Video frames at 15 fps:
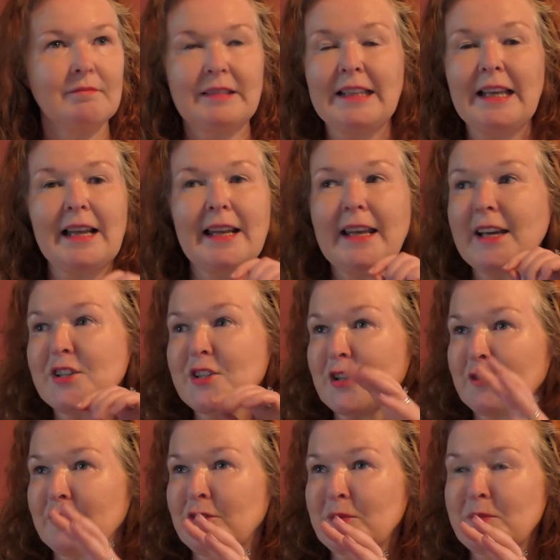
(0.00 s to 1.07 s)
yelling at your
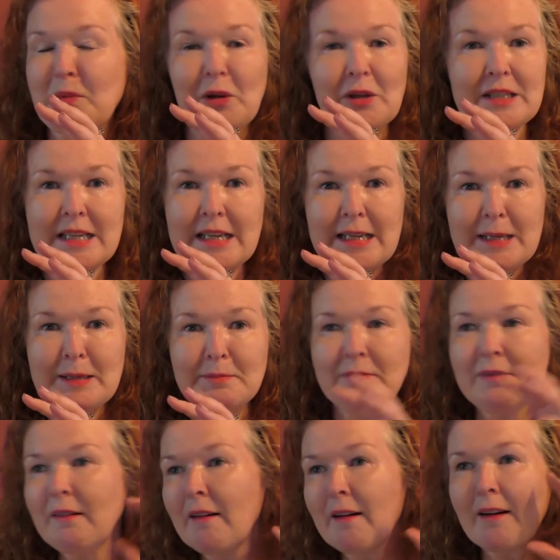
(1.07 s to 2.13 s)
football team,
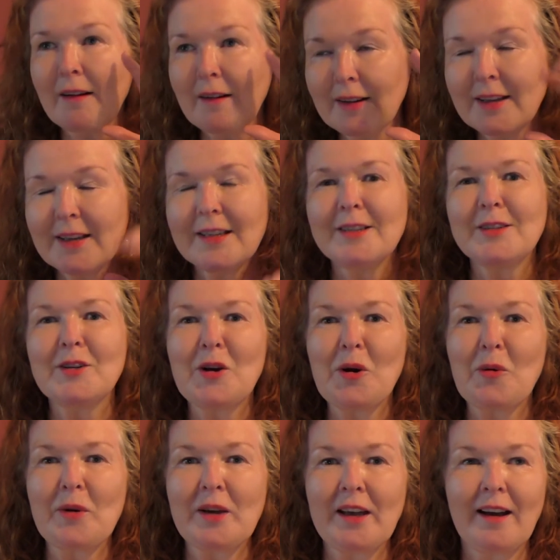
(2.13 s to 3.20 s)

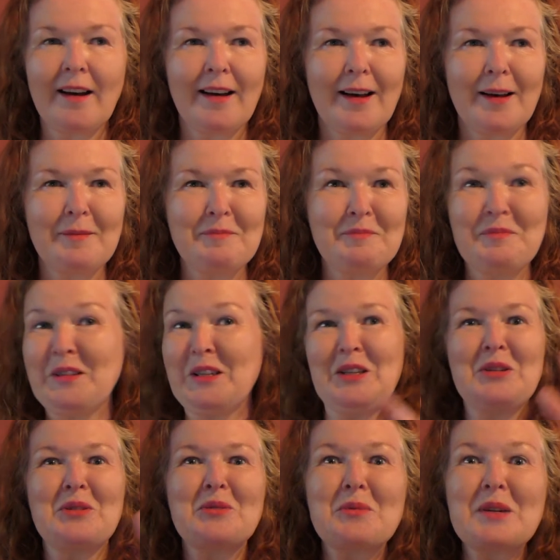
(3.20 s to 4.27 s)
going,
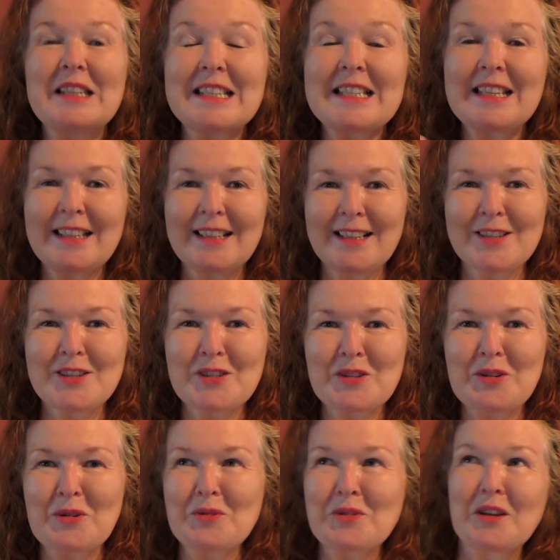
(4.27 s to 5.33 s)
the way the teenagers
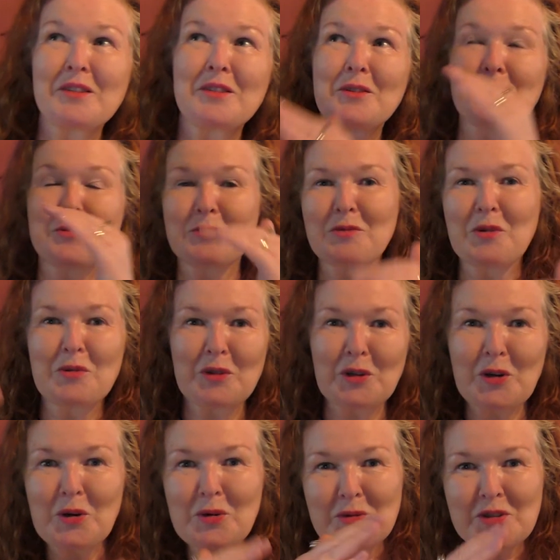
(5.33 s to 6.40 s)
goes on those roller
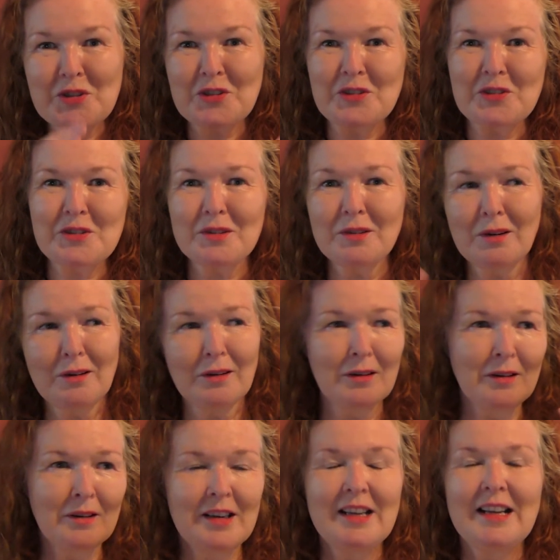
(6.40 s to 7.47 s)
coasters,
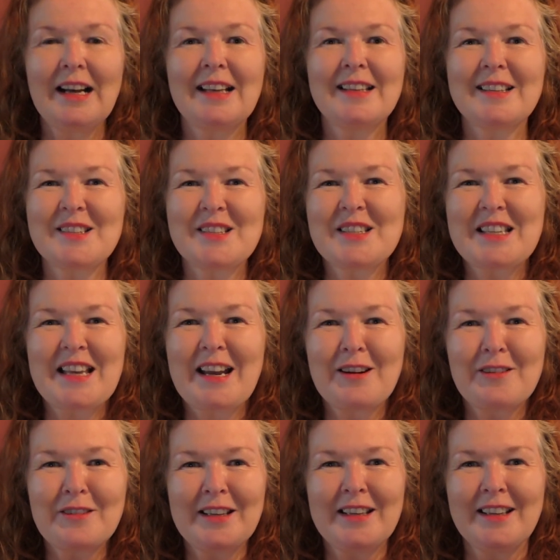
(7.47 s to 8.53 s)
and it's
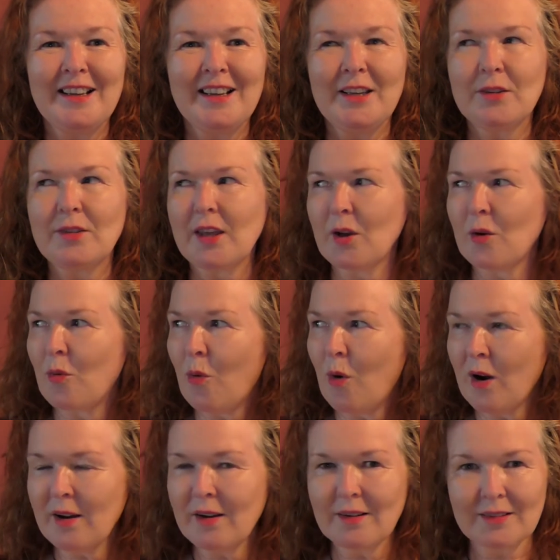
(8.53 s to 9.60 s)
scary. You think,
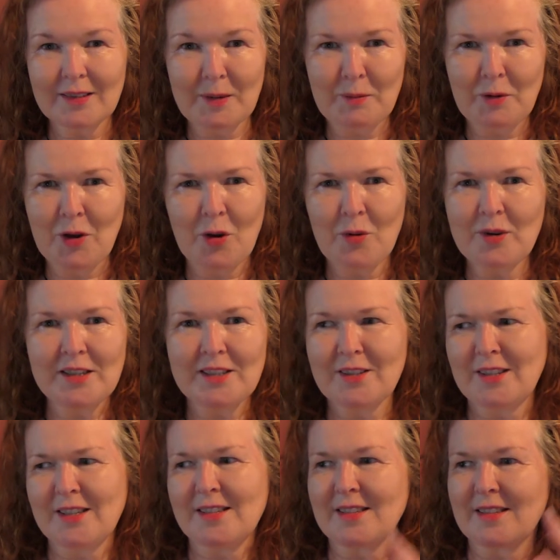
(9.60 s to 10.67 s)
why are they going to
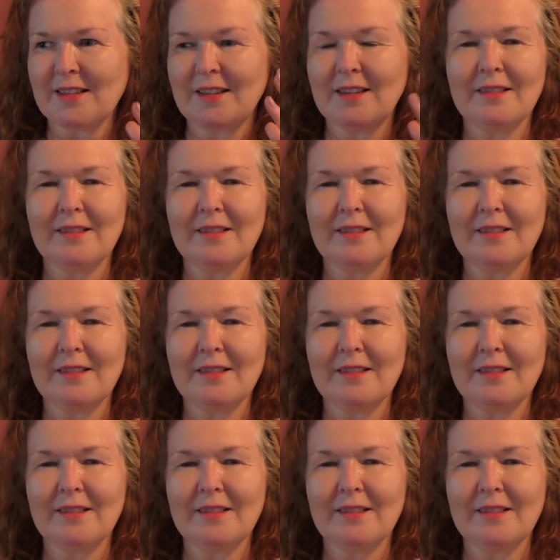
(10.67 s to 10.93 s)
these,